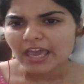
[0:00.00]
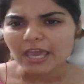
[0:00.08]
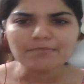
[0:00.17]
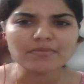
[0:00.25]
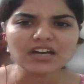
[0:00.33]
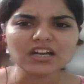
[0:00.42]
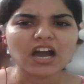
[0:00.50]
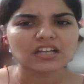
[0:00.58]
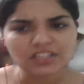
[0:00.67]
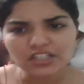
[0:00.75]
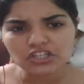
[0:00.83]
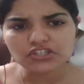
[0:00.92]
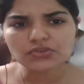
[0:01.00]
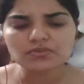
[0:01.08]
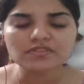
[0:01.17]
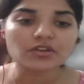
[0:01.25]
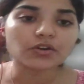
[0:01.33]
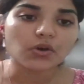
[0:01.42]
Among other
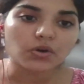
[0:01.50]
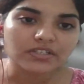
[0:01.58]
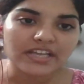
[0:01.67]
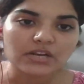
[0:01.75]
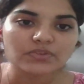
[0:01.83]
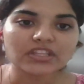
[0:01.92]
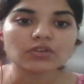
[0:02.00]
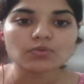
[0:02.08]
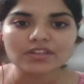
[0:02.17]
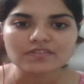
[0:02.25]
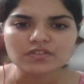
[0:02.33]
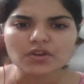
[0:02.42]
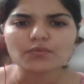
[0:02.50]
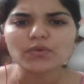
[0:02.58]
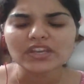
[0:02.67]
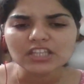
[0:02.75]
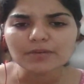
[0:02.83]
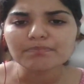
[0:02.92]
issues, the court dealt with the question of
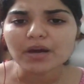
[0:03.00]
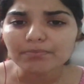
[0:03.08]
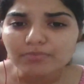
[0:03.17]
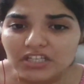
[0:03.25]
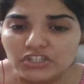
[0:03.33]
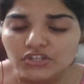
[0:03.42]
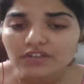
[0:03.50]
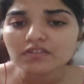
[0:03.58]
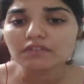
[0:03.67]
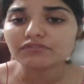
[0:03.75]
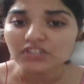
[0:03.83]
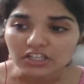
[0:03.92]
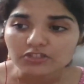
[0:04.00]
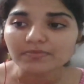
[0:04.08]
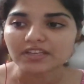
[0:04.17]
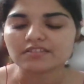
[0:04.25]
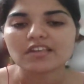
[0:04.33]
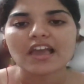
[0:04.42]
whether publishers of
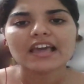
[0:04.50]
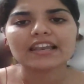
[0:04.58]
judgments